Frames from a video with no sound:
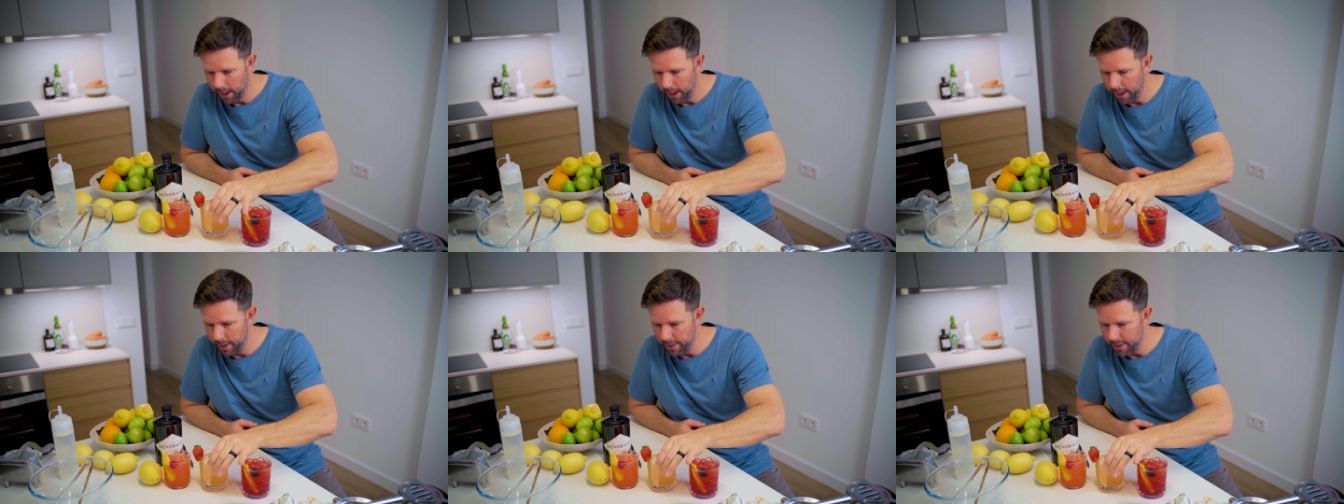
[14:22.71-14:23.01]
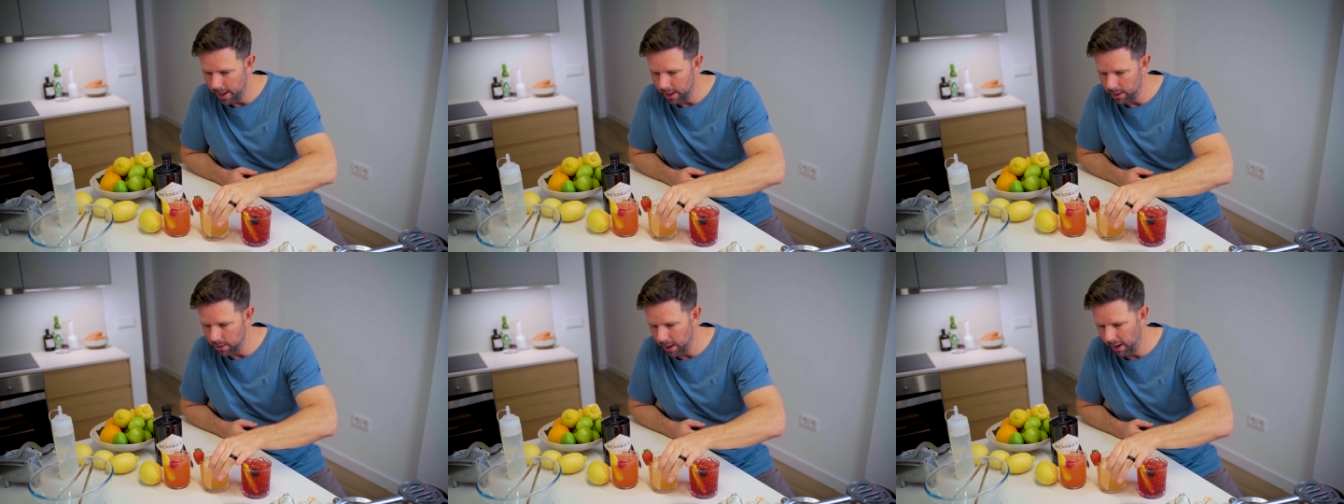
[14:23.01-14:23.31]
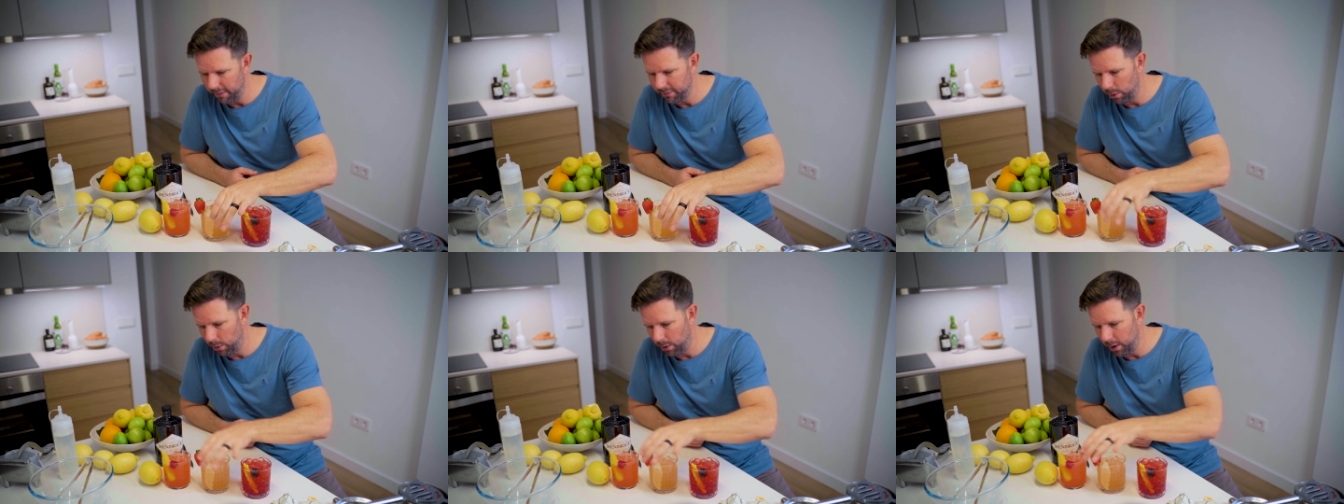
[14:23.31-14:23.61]
And then you
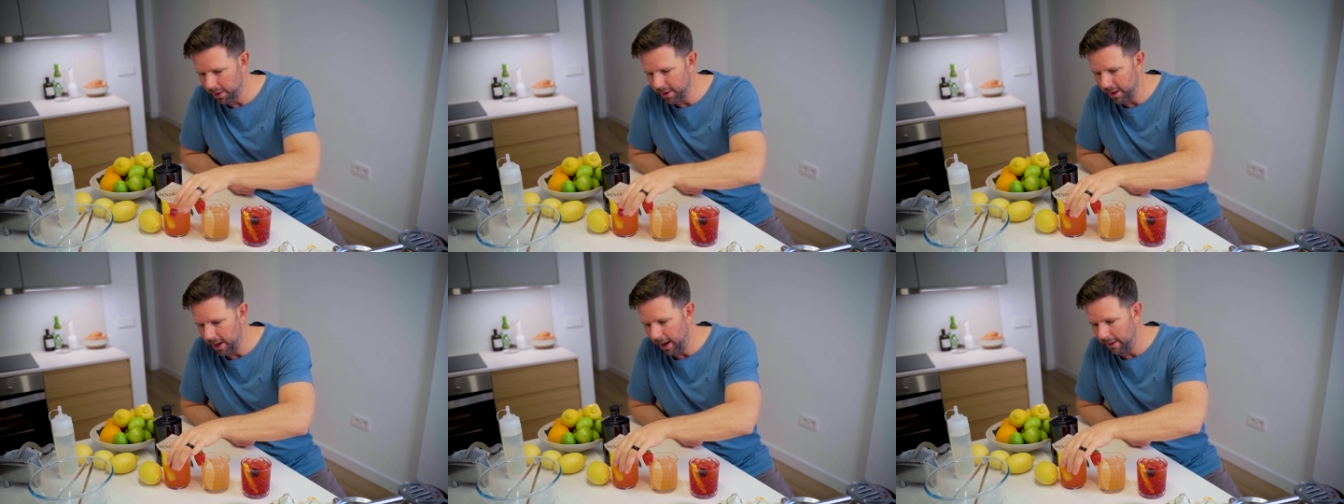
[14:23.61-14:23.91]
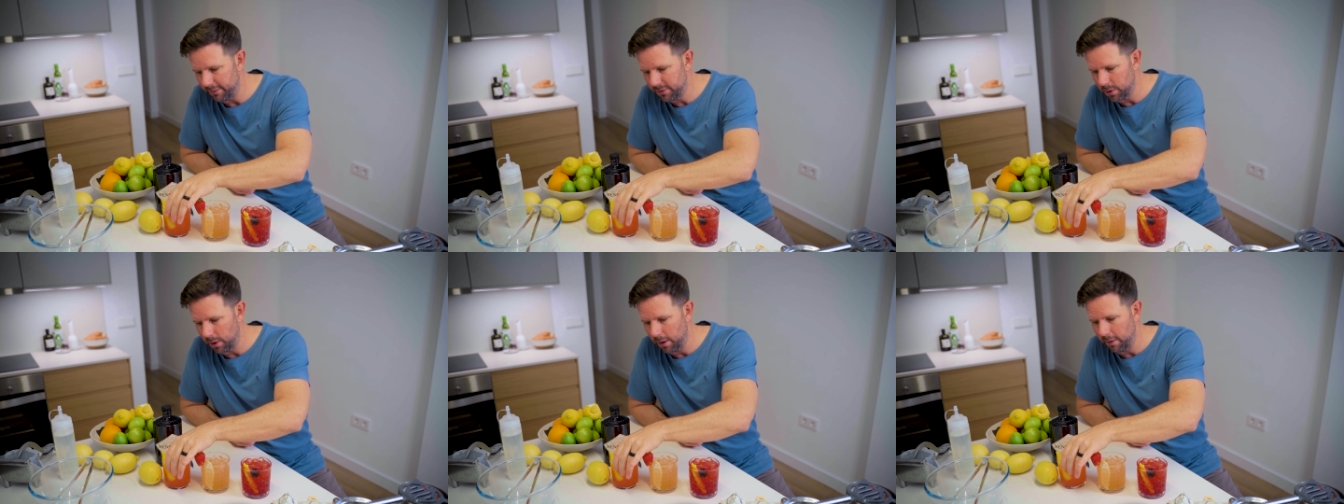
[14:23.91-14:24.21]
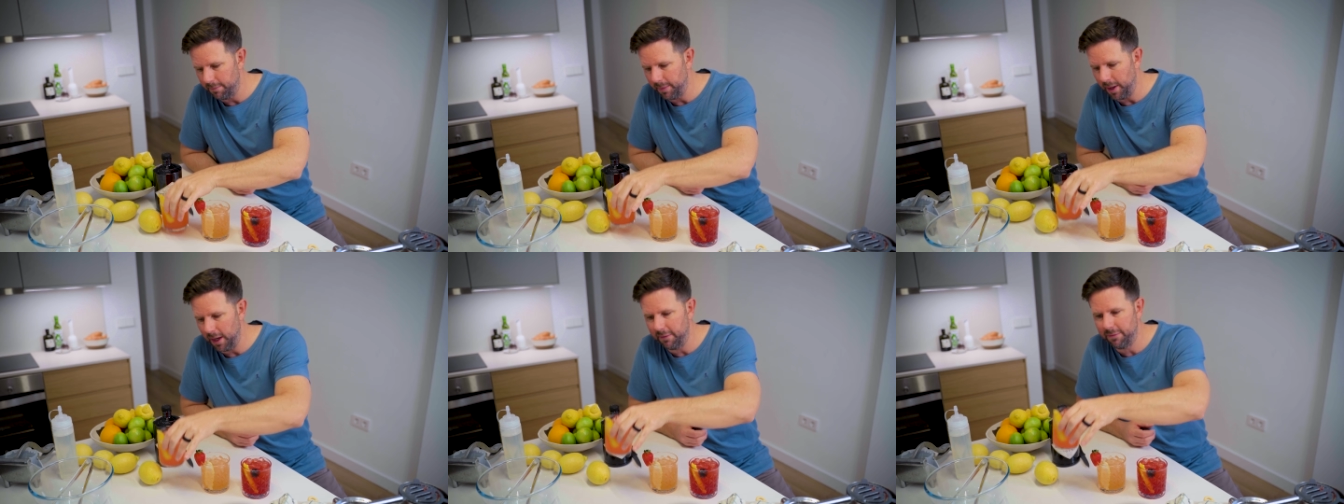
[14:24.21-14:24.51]
have the one that I've sort
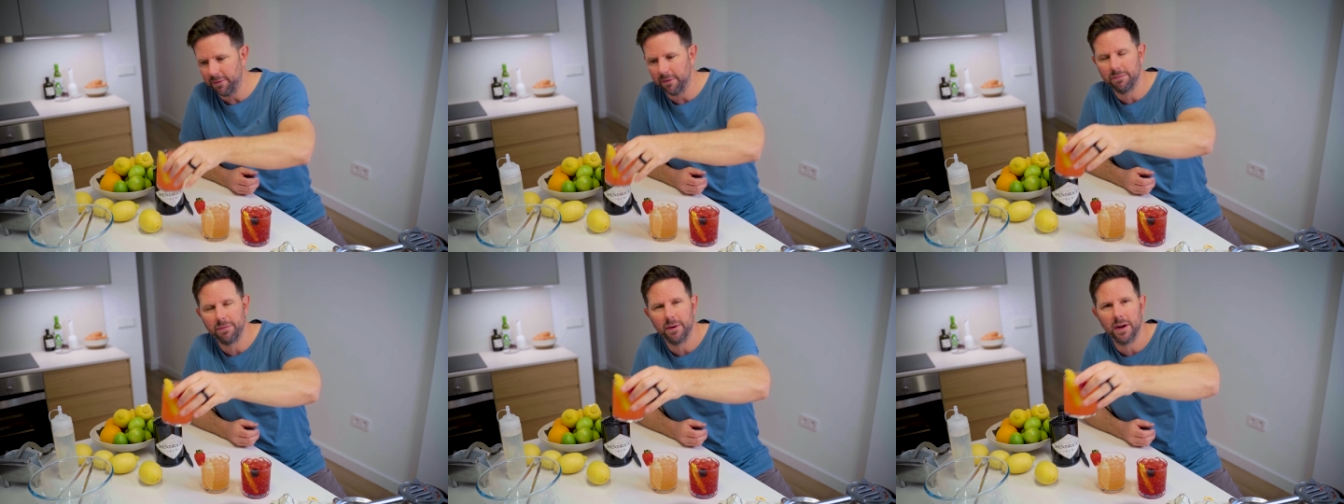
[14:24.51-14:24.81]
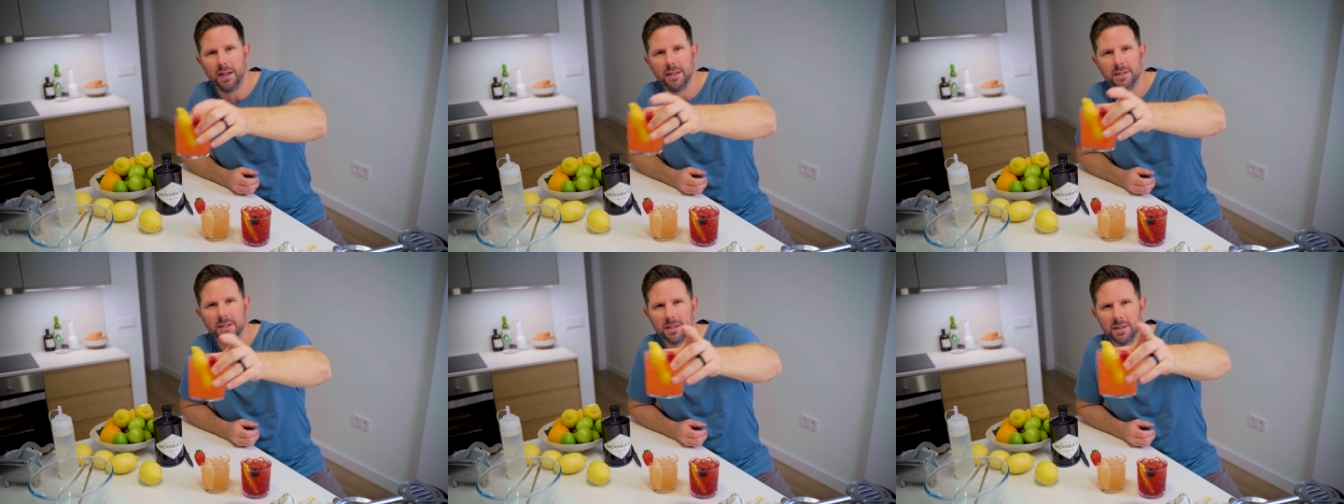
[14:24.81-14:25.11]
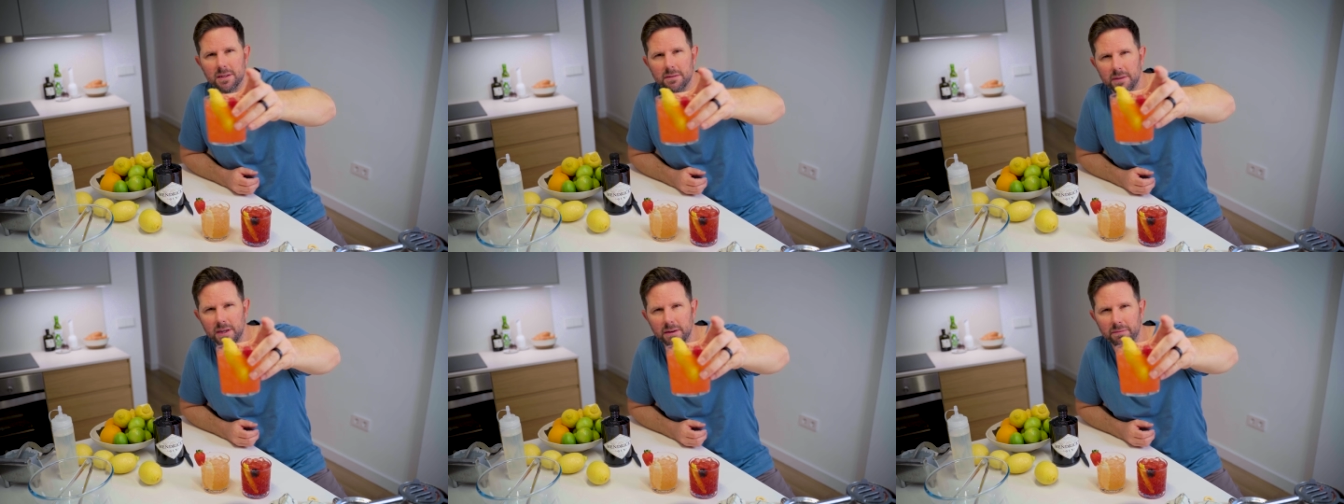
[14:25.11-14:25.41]
of made for friends
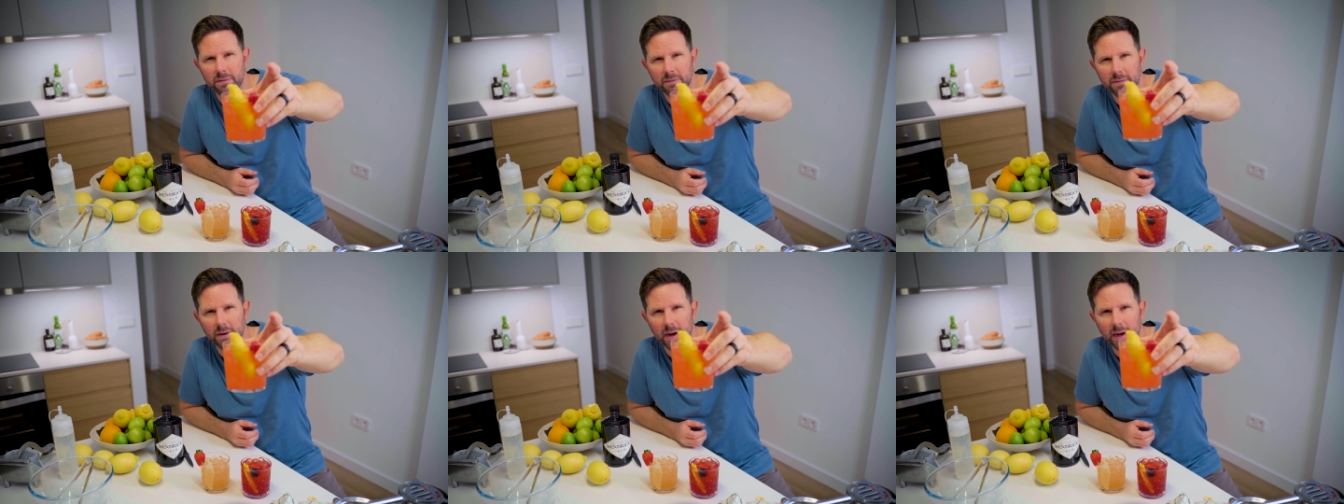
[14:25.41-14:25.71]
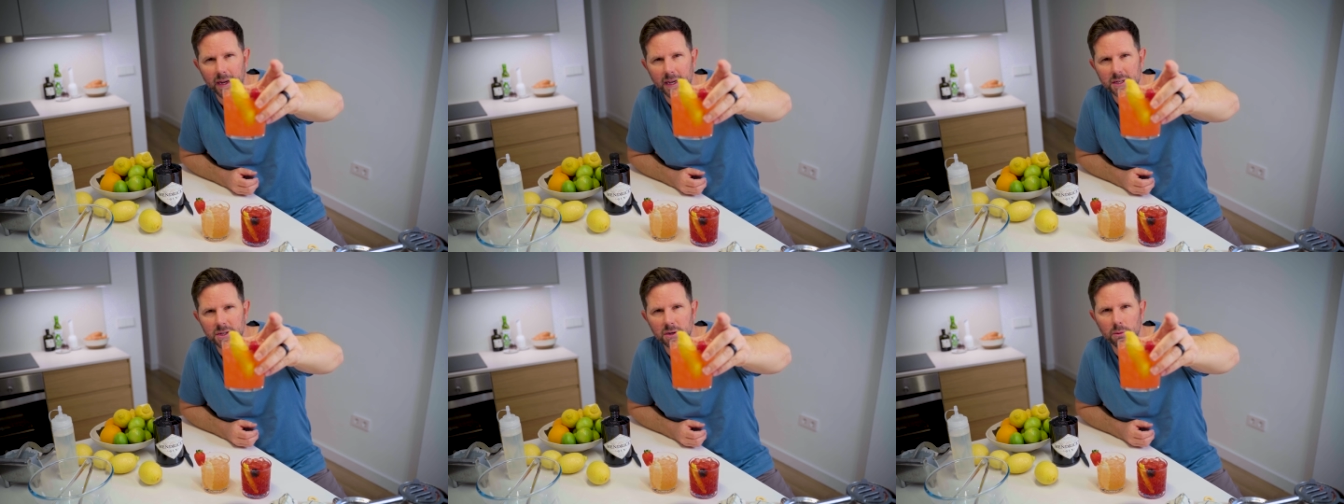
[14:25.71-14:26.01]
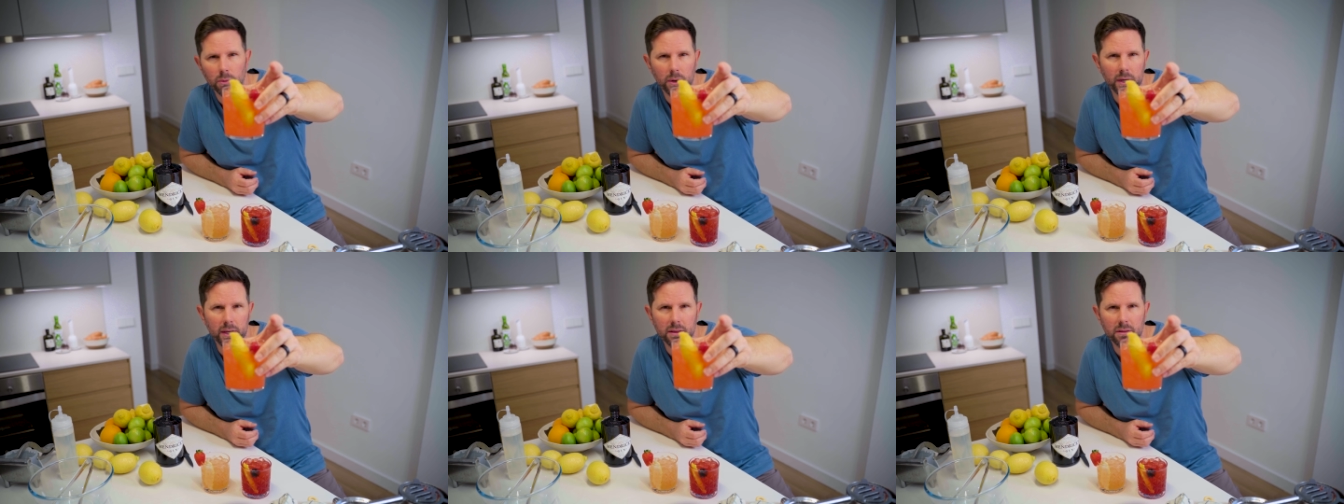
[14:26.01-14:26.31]
as a different
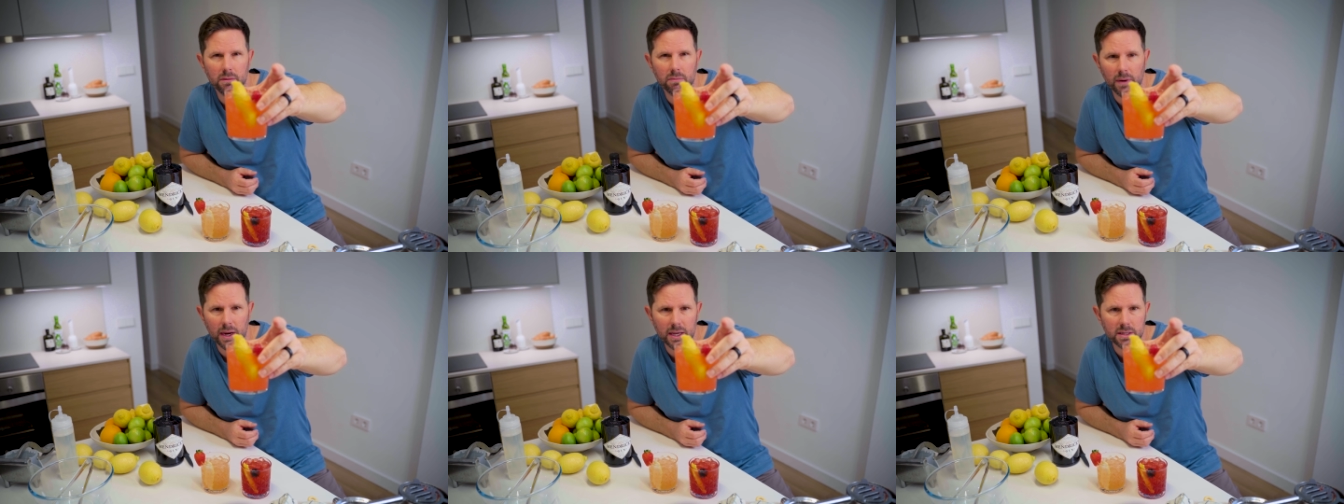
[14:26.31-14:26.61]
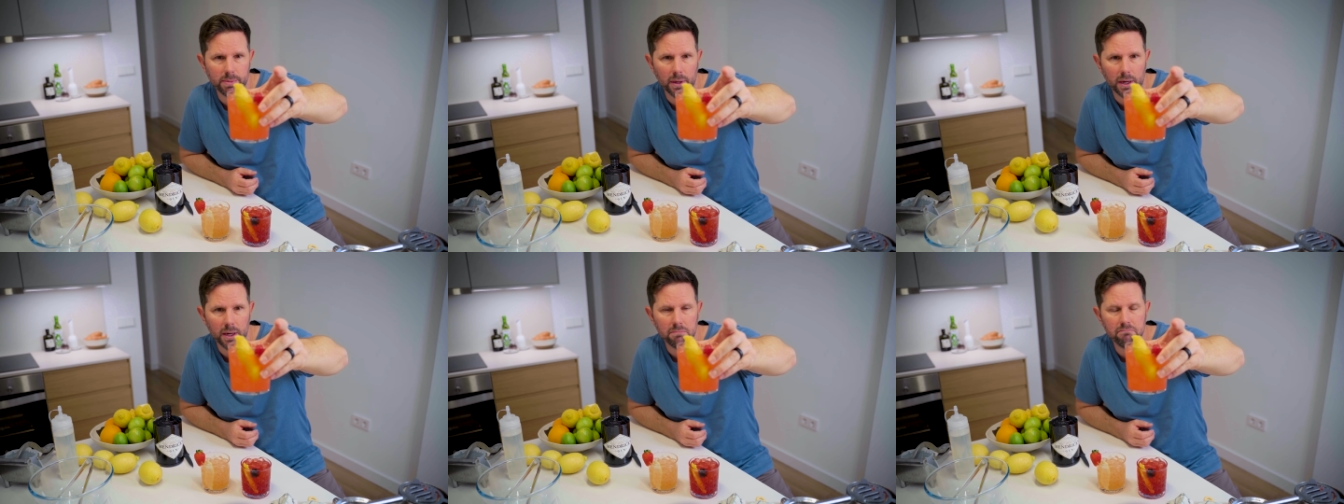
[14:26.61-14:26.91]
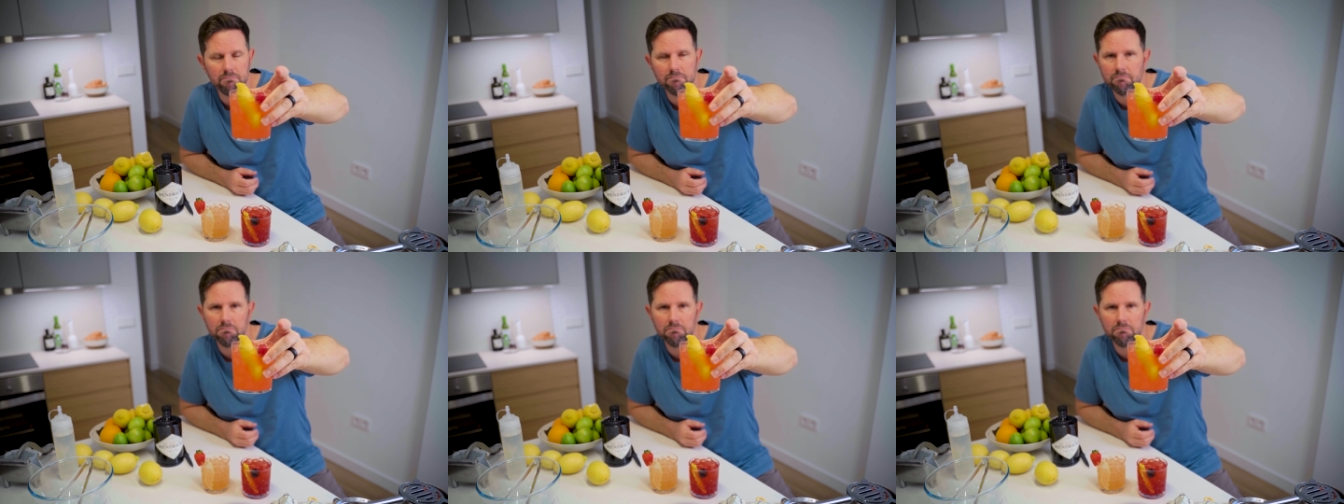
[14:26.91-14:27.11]
variation with raspberry.